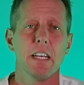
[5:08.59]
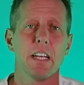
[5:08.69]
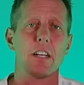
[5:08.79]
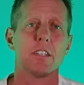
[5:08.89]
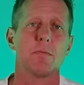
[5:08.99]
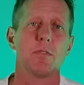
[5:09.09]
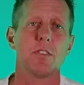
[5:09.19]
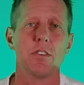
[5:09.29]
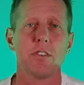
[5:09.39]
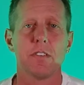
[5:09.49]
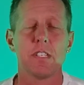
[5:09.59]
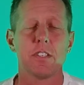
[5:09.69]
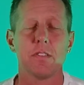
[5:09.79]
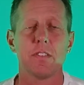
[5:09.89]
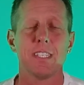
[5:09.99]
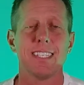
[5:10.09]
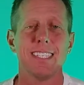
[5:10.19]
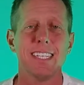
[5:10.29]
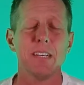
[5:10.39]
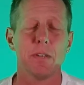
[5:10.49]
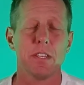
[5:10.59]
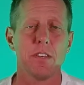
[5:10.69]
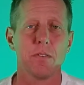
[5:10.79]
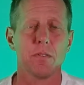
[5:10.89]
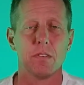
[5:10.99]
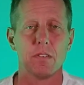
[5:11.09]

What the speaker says: and customers that are doing services C with you.